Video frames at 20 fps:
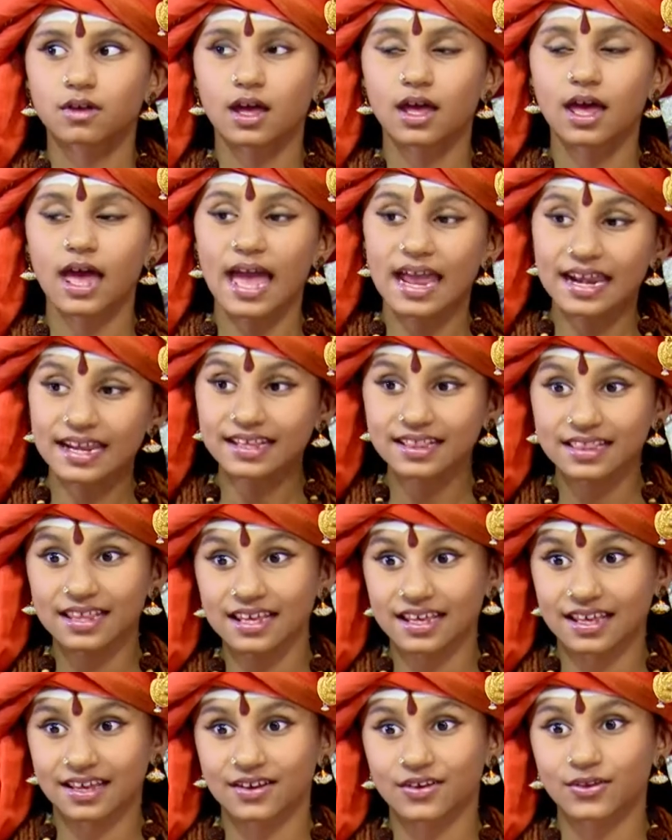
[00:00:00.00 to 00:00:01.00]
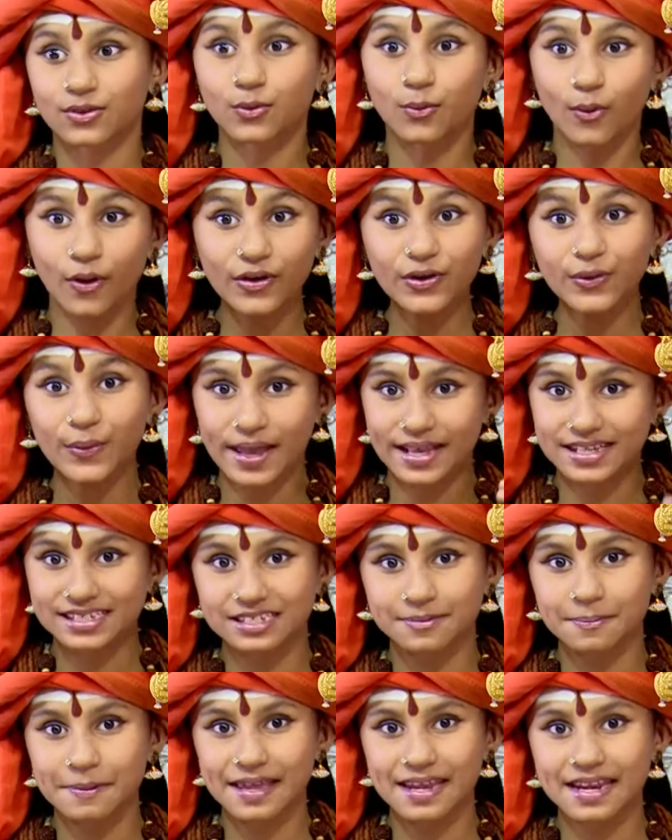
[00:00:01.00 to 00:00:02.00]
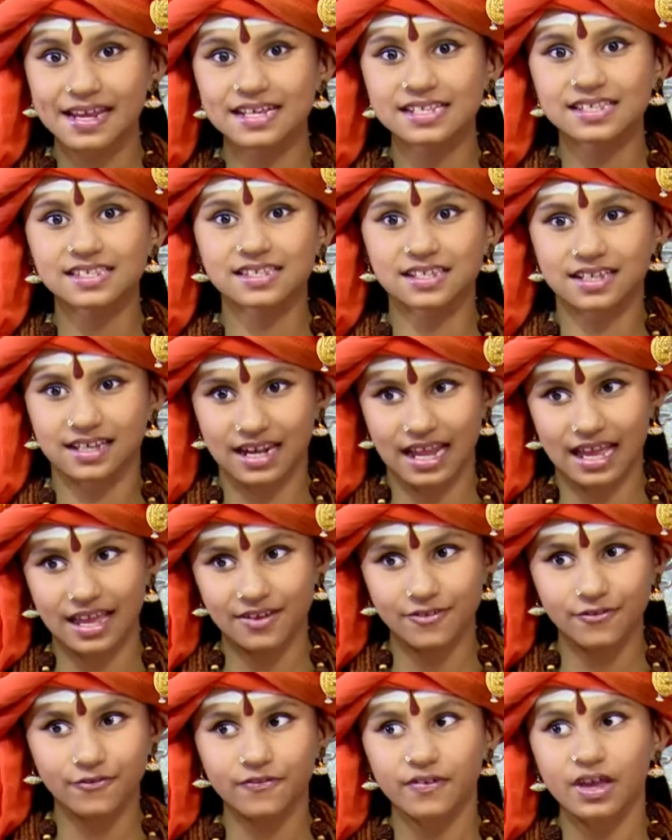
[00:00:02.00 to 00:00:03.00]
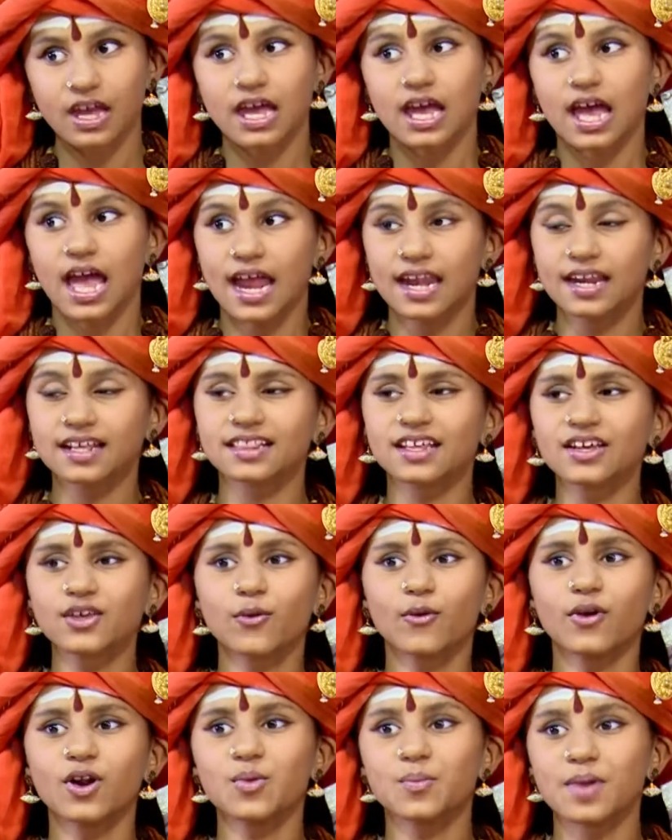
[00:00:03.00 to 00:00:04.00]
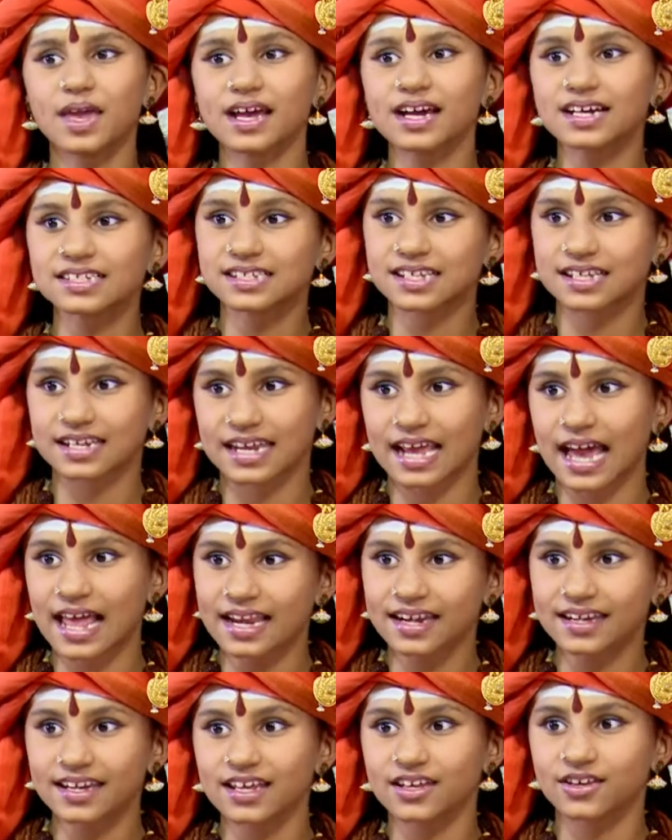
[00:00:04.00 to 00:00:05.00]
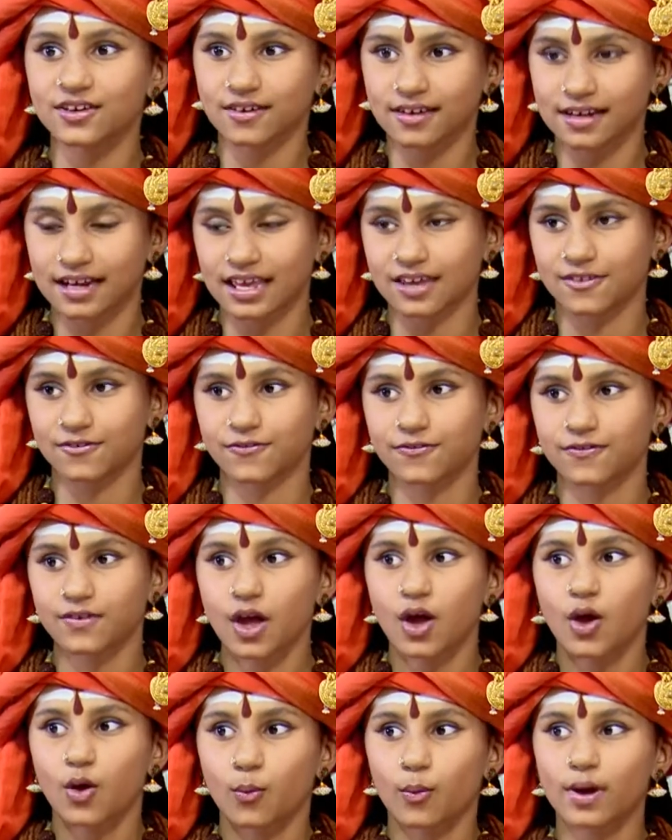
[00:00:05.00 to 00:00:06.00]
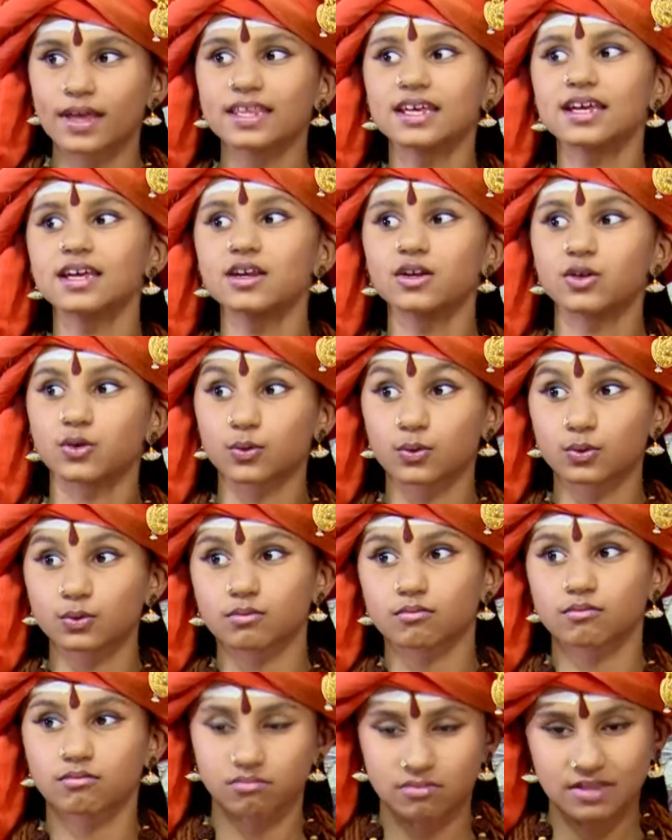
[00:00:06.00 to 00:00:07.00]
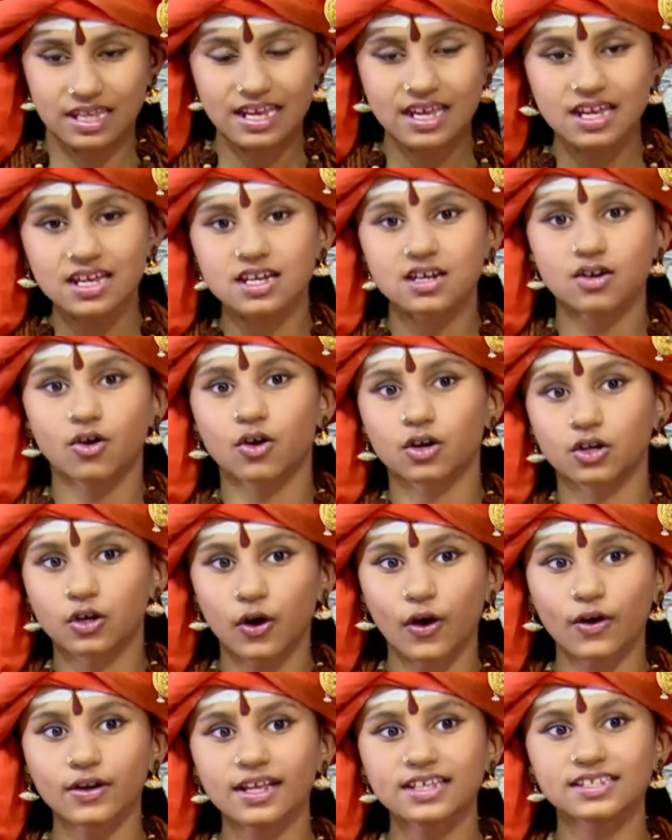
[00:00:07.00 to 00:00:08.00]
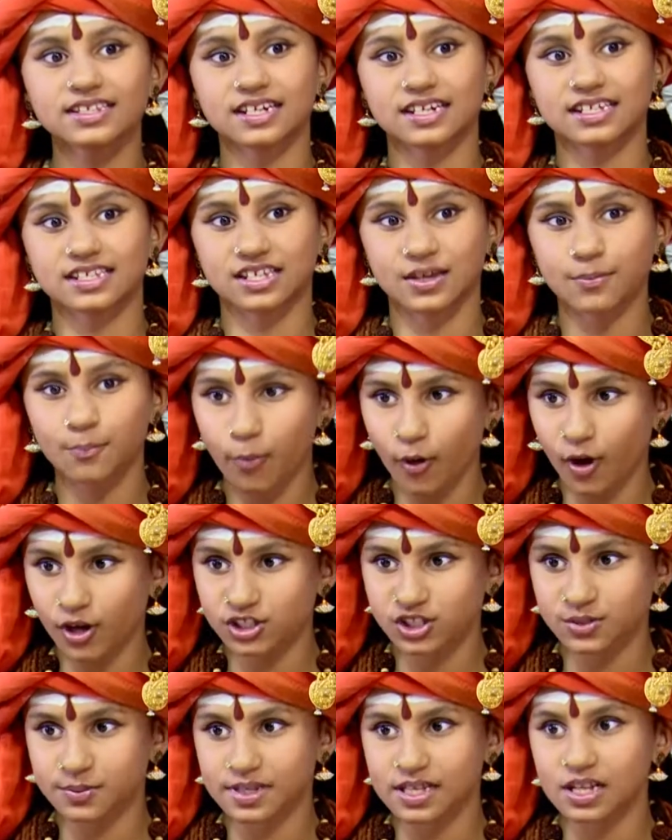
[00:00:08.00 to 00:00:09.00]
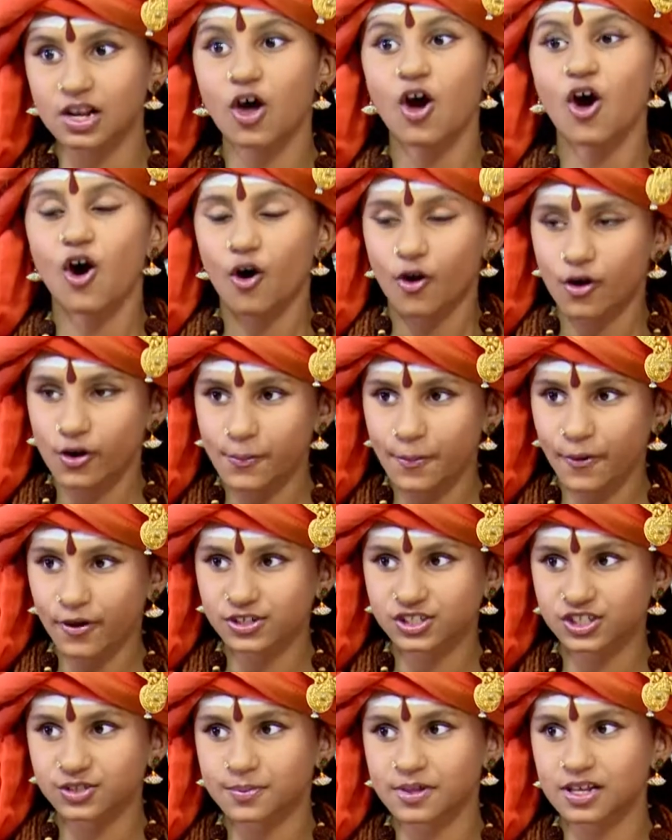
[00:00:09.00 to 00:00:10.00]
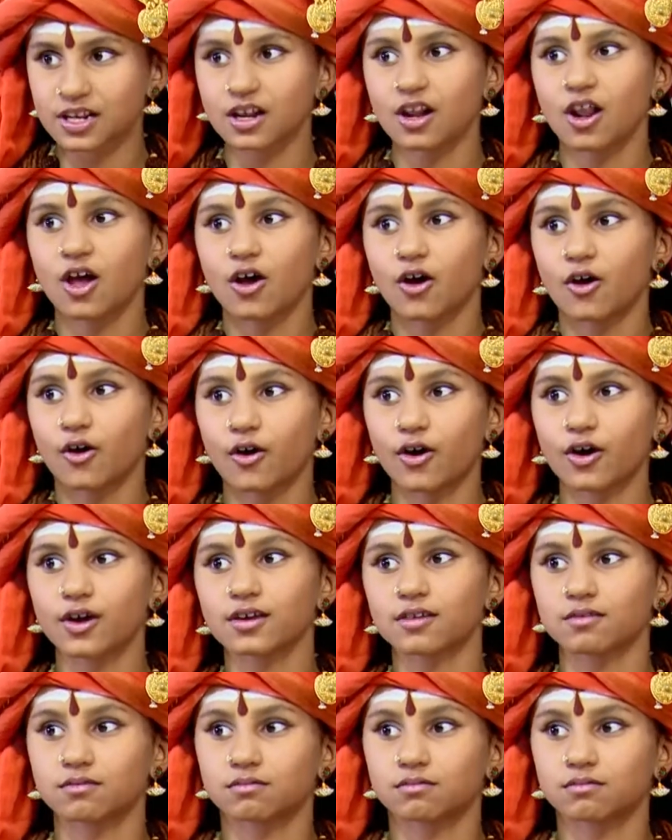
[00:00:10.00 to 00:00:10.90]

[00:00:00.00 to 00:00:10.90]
anything you want to experience in life, anything you want to make as a reality in your life, whether you think or cognize that it's impossible or possible or